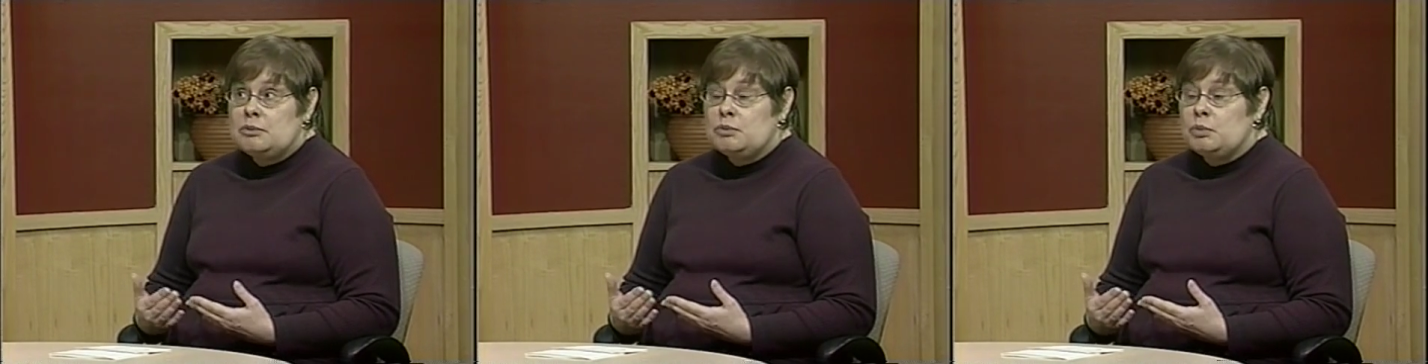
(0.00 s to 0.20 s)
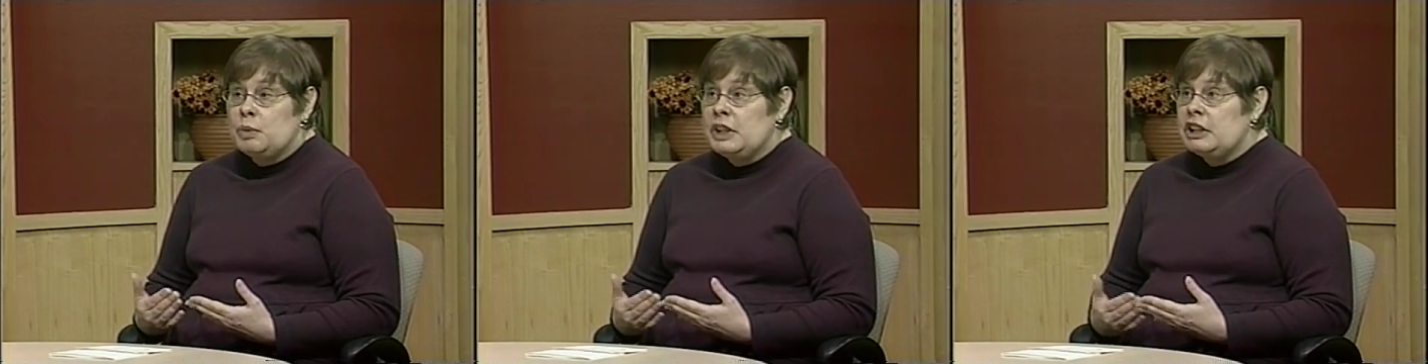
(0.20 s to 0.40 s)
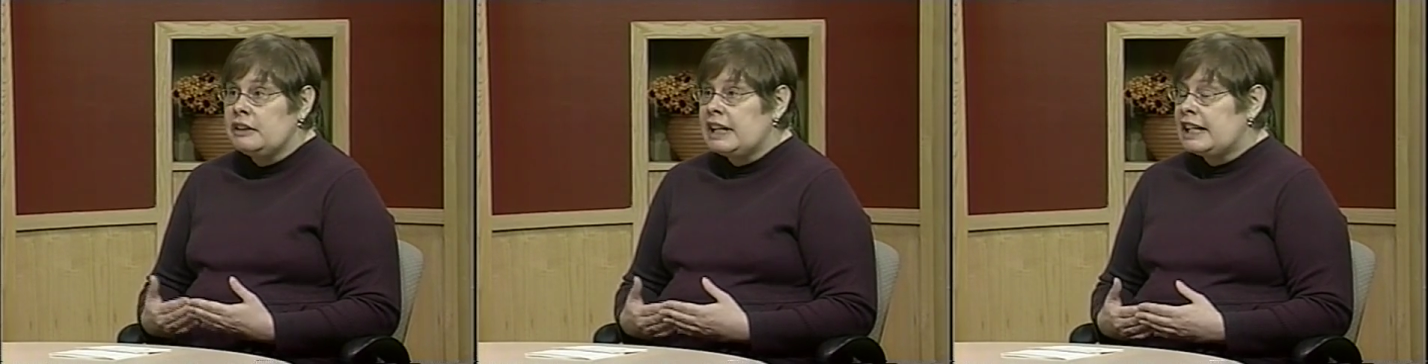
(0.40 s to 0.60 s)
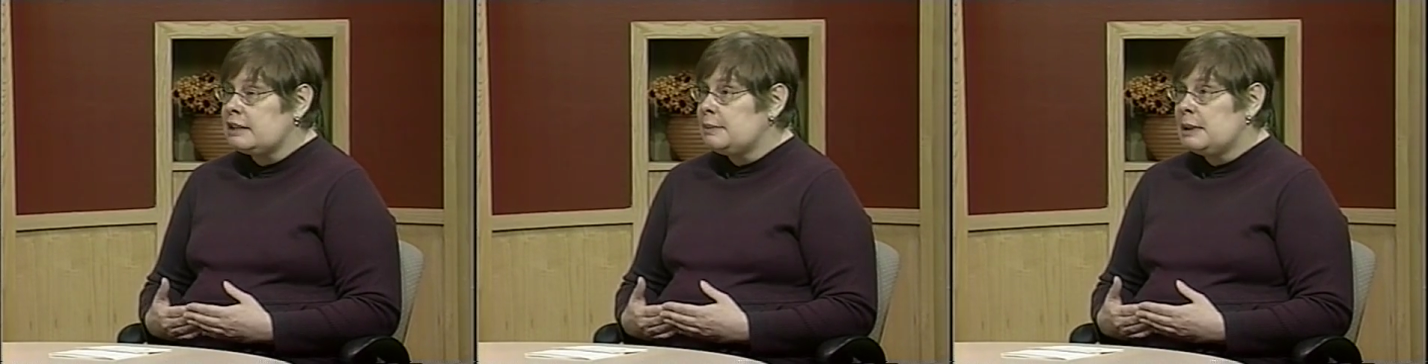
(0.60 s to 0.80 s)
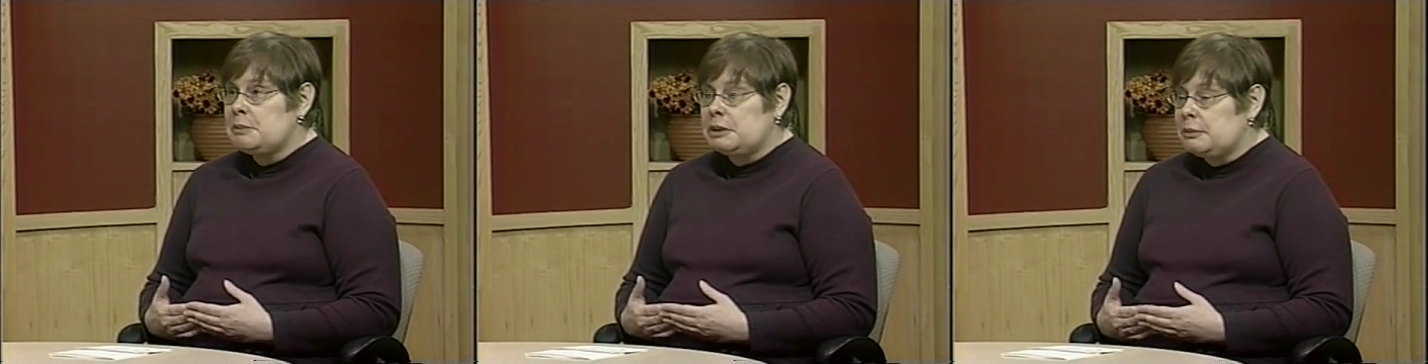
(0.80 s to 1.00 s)
we don't ask
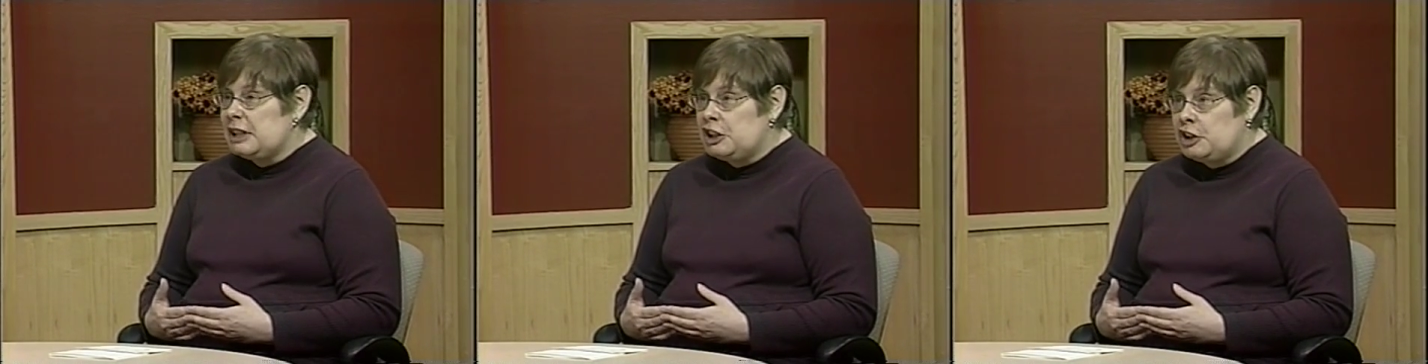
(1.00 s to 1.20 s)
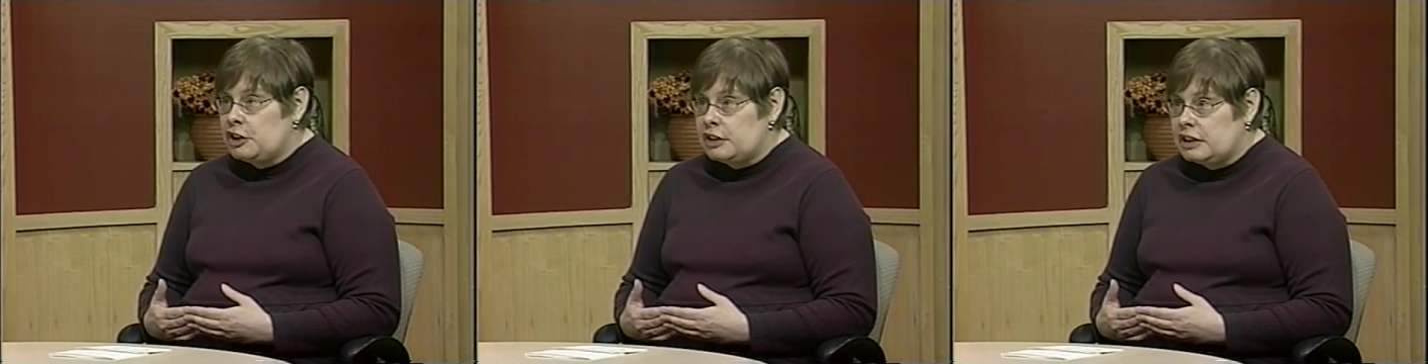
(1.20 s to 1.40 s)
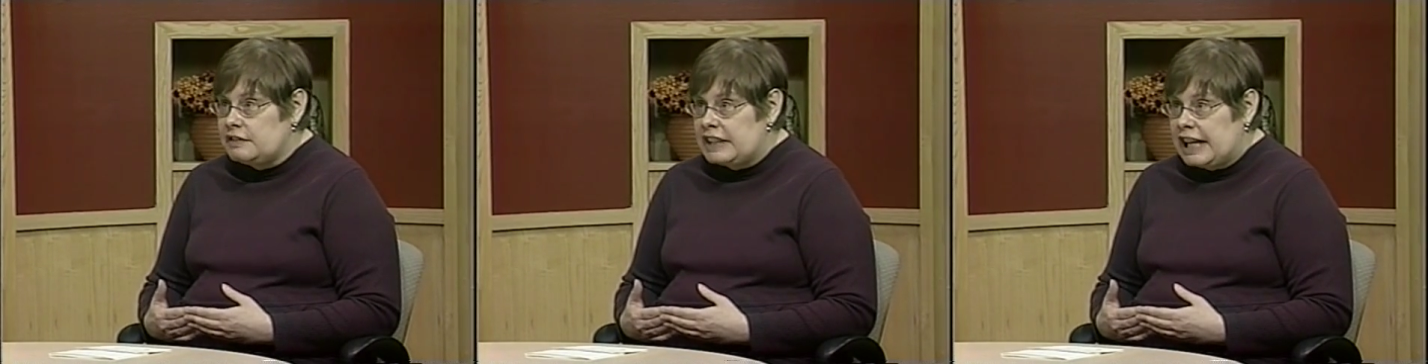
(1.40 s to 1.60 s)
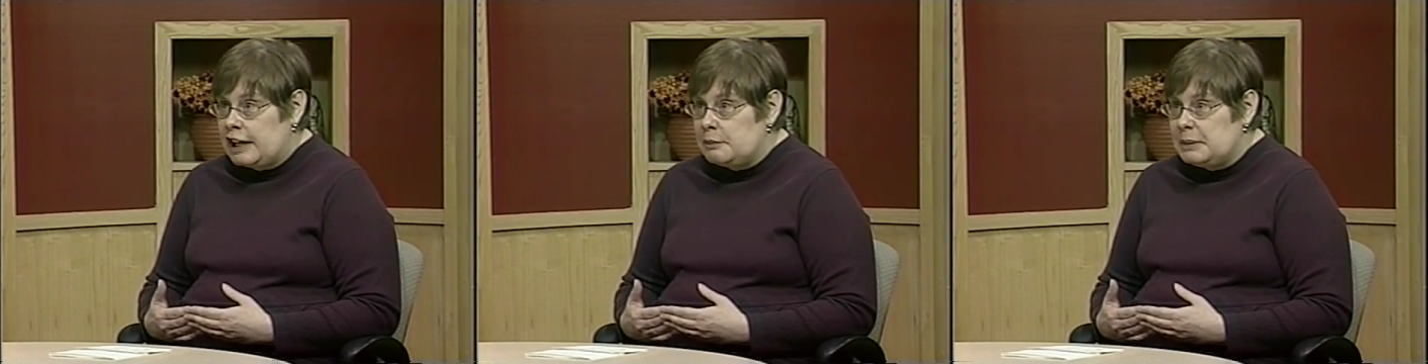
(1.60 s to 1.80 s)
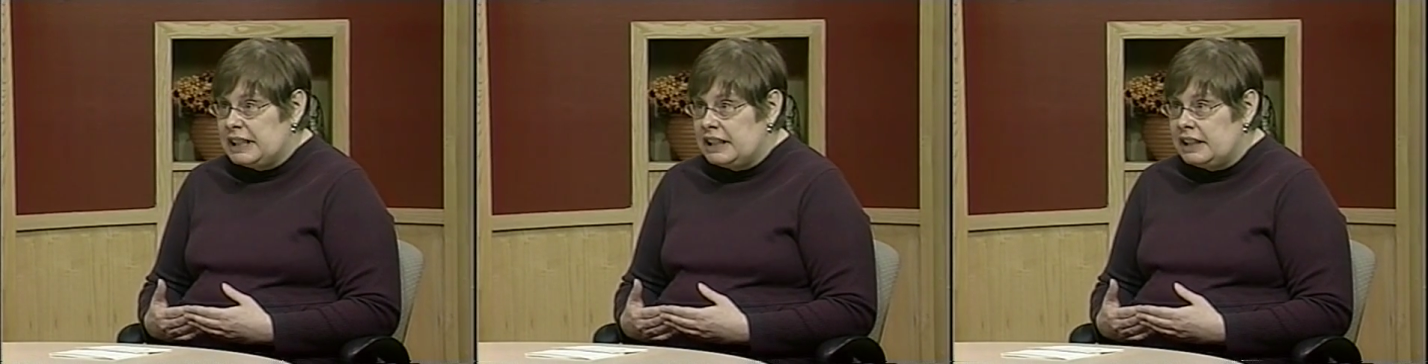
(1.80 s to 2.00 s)
people to be cured of
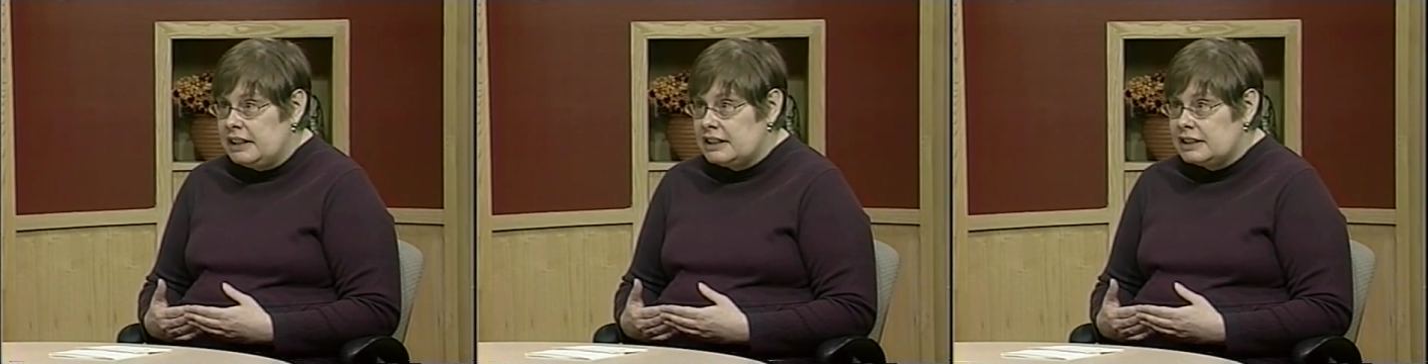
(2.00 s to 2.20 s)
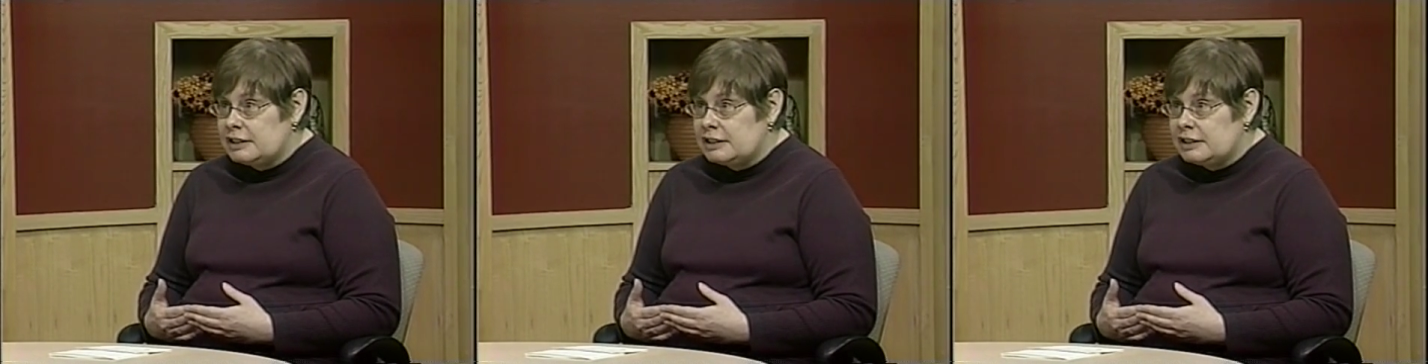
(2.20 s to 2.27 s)
diabetes.